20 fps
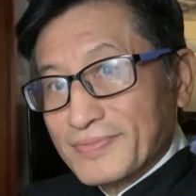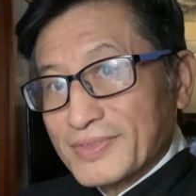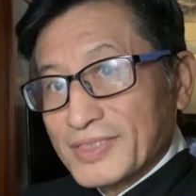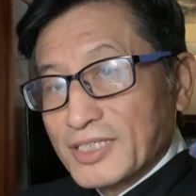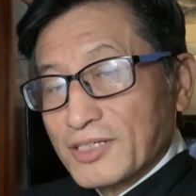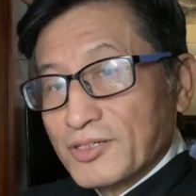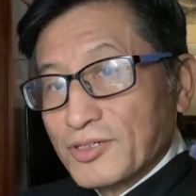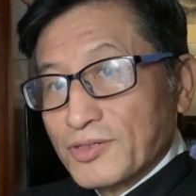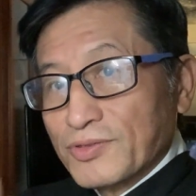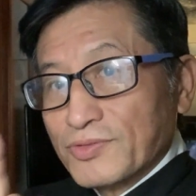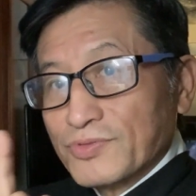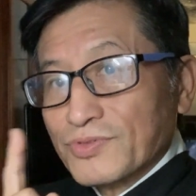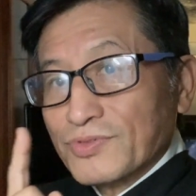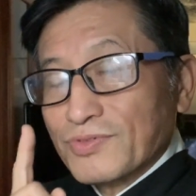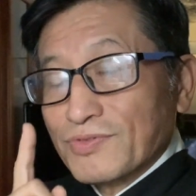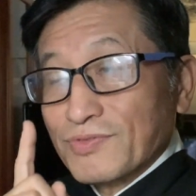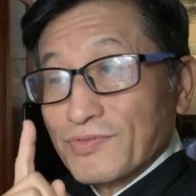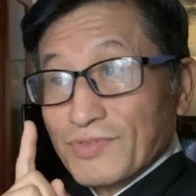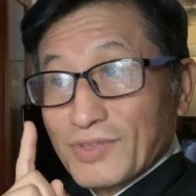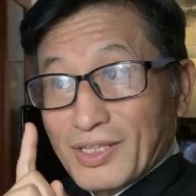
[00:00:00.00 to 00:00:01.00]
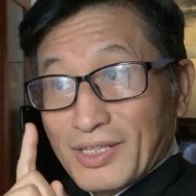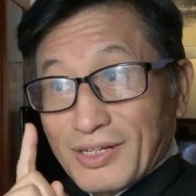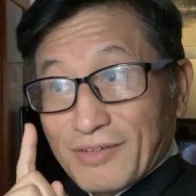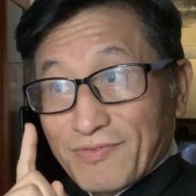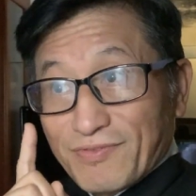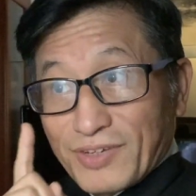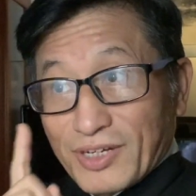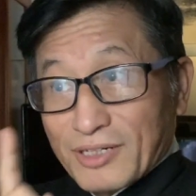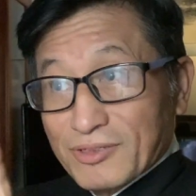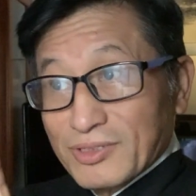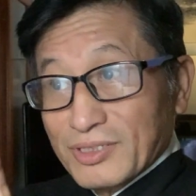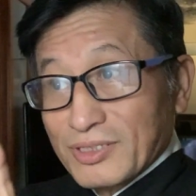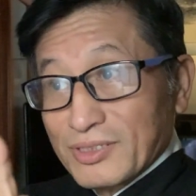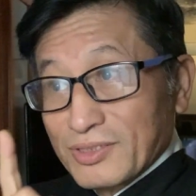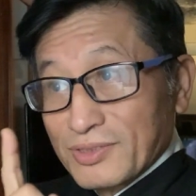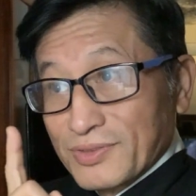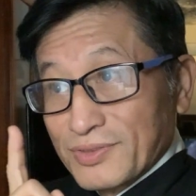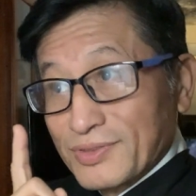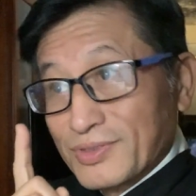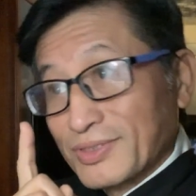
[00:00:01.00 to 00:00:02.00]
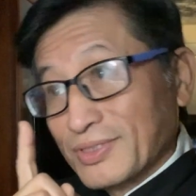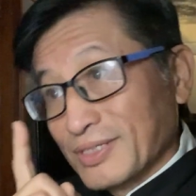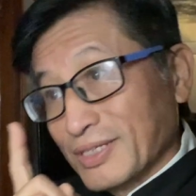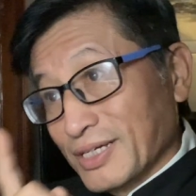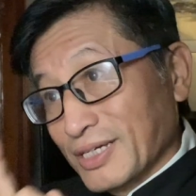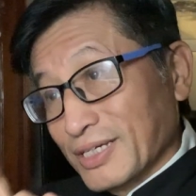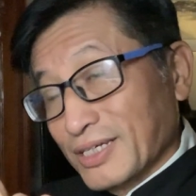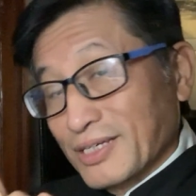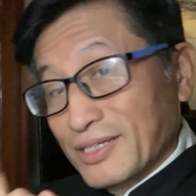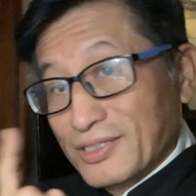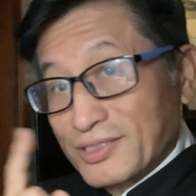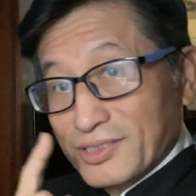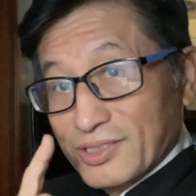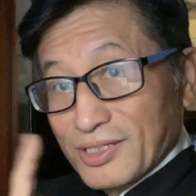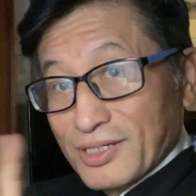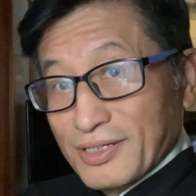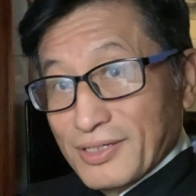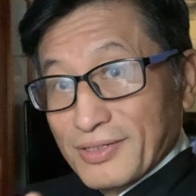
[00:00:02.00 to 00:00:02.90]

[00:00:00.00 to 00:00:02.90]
in a very, I guess,